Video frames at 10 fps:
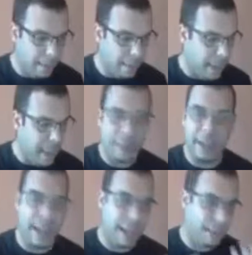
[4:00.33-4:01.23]

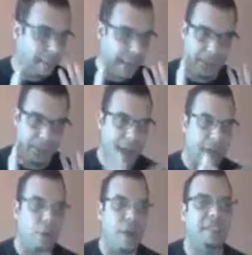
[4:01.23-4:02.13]
I became
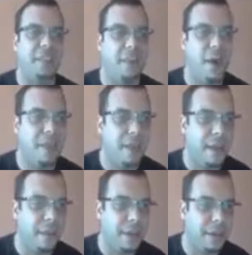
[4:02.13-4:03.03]
like mad crazy
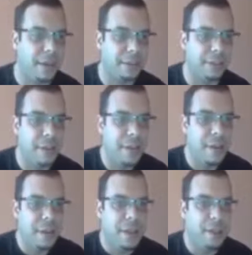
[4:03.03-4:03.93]
about them,
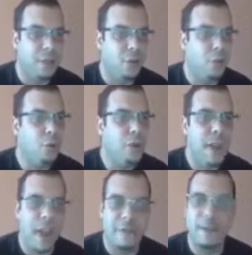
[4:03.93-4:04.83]
because
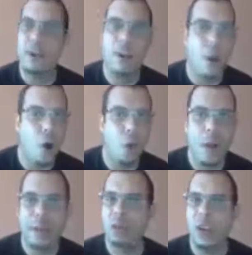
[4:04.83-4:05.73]
you never
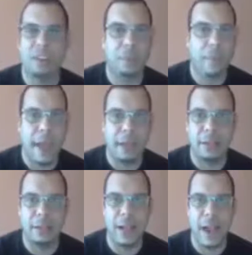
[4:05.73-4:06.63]
know what to
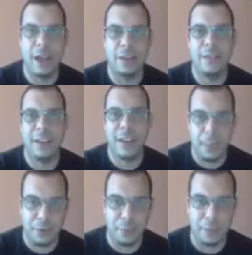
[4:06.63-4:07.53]
expect out
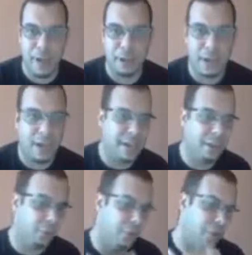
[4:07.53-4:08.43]
of a capture
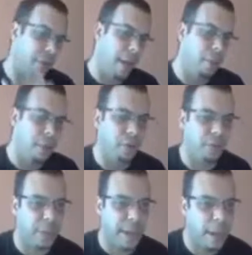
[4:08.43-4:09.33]
page. And here's what
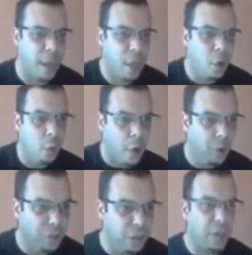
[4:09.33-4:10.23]
I'm going to explain.
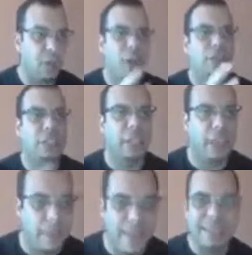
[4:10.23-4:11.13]
When we started
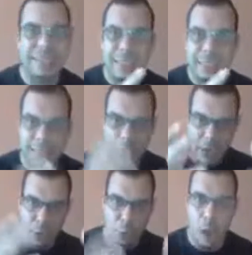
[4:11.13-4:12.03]
launching and beta
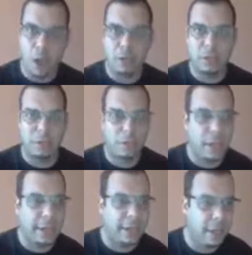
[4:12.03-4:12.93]
testing rock
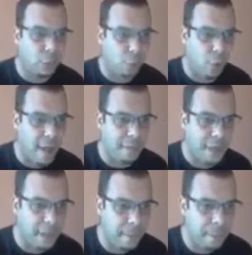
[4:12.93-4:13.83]
solid
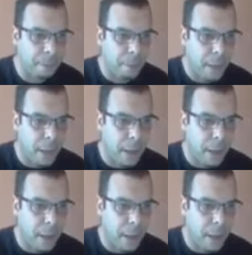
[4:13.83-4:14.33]
traffic,